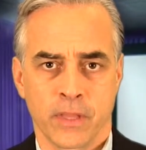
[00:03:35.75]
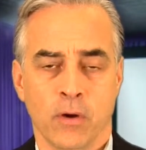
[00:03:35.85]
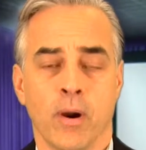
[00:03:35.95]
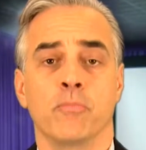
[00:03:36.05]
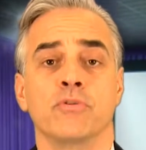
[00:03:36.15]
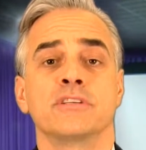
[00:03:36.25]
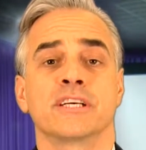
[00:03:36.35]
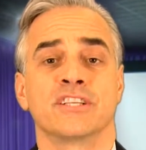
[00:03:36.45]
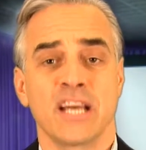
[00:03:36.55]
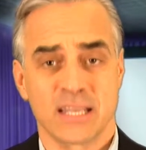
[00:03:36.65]
or I'm
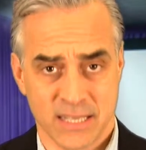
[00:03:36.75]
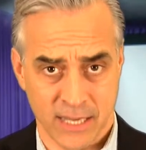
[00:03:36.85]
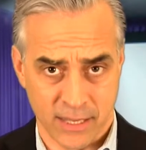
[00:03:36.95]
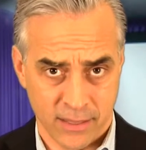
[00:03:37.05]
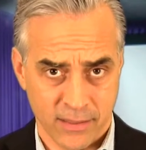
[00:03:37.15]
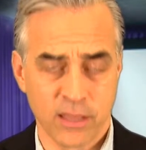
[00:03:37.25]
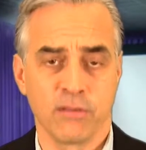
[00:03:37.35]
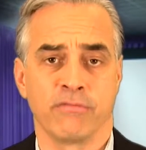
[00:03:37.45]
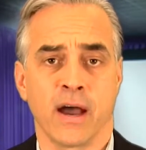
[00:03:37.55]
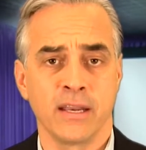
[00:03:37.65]
suggesting that
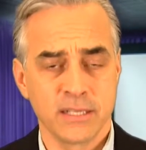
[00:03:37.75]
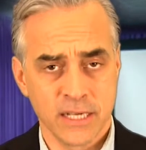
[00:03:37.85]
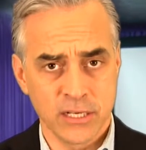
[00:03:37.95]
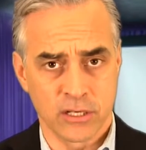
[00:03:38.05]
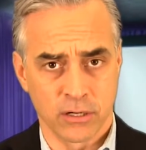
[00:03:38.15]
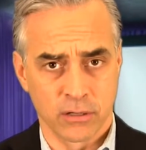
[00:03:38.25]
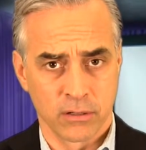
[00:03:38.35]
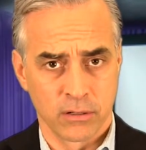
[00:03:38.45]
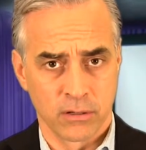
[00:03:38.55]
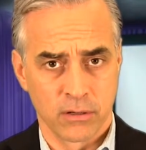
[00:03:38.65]
you find a teacher
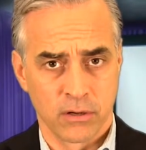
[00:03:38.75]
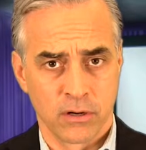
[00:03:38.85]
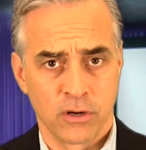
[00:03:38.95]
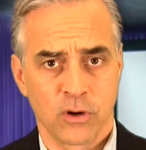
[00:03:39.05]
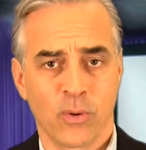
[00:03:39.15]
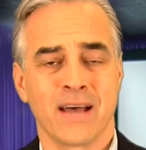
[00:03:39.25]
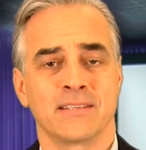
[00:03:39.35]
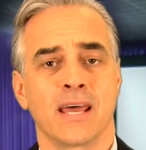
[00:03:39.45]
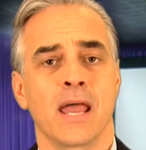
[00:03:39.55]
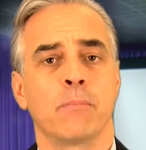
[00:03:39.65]
who
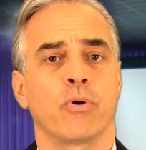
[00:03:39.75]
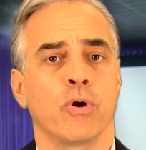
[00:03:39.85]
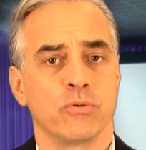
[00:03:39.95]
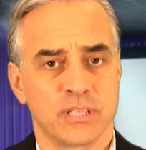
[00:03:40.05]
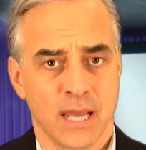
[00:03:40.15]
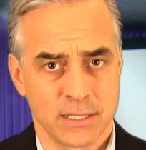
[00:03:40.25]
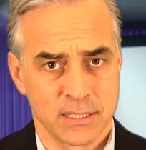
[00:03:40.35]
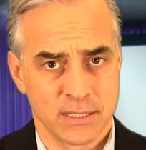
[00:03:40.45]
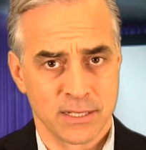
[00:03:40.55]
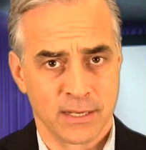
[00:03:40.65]
has a
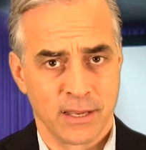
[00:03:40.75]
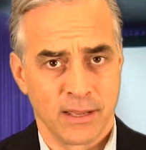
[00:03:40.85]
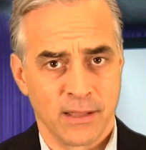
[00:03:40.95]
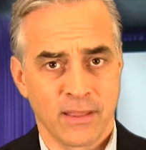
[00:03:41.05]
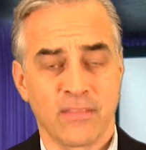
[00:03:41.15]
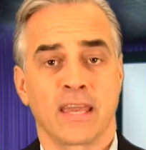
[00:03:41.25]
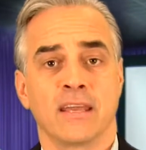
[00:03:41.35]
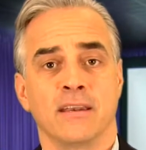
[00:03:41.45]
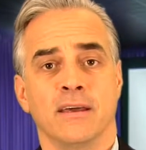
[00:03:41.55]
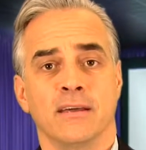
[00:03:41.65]
process that they
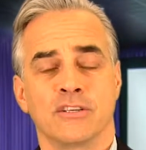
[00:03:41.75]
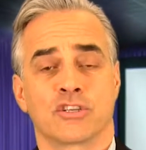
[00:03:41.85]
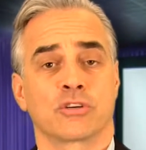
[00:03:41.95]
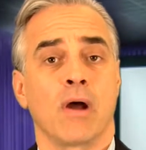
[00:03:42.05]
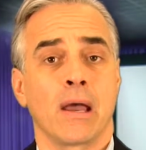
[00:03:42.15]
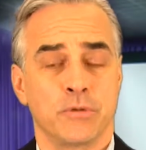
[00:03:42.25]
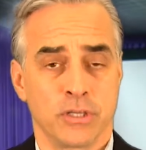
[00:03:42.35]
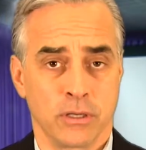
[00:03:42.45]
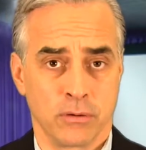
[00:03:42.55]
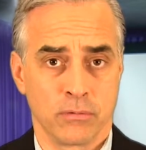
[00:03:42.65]
can describe
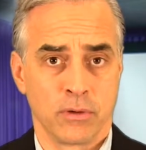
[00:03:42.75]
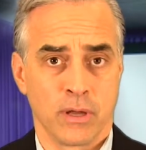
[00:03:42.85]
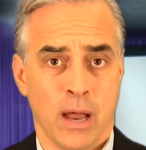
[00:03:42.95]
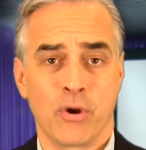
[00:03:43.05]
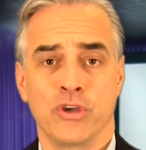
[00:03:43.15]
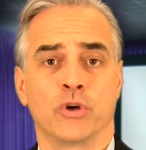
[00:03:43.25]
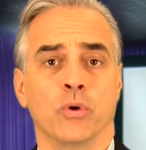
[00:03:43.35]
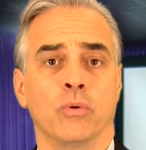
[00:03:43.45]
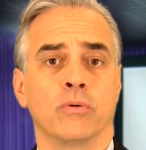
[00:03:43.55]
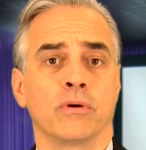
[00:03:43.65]
to you. I want you to
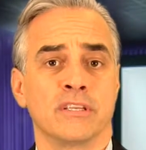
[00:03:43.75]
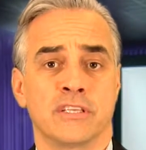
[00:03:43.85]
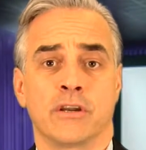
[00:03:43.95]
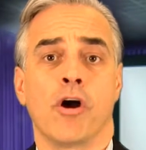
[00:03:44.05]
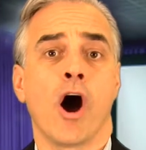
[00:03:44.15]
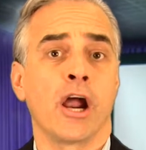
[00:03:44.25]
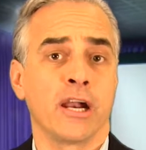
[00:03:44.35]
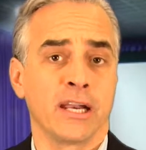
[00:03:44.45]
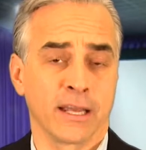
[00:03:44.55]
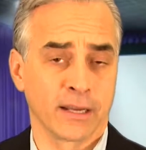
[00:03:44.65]
go consider
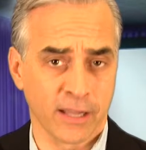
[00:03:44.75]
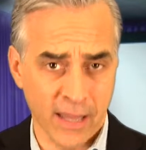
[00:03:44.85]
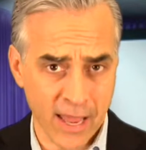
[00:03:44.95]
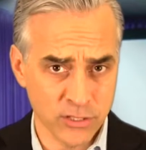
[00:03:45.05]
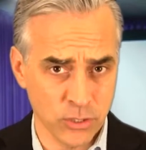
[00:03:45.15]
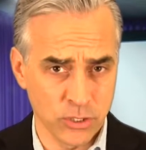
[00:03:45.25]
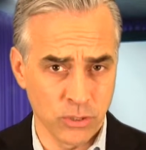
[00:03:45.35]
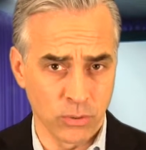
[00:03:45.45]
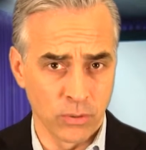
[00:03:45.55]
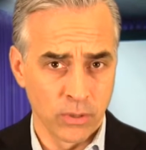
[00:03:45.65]
auditing a class or
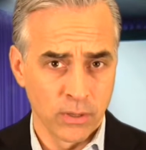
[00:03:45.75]
two